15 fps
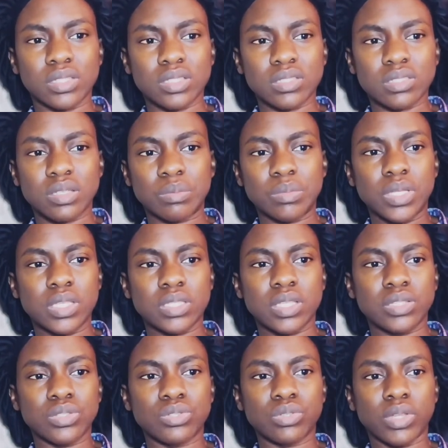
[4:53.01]
It's some days
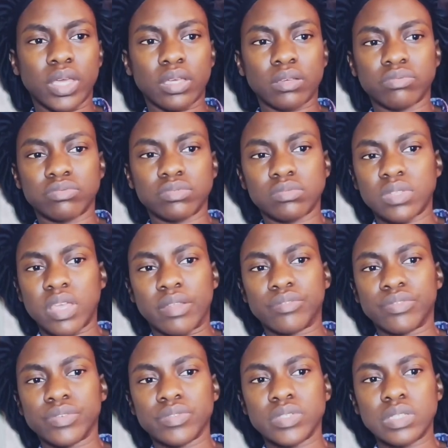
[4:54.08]
I do like
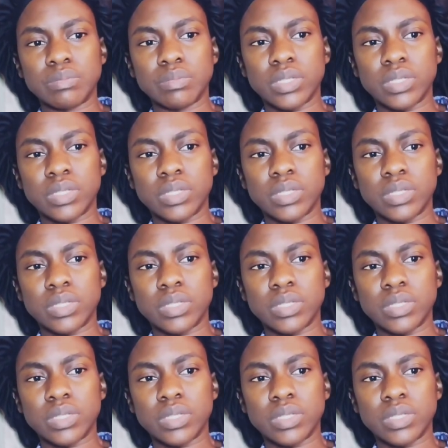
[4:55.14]
10-15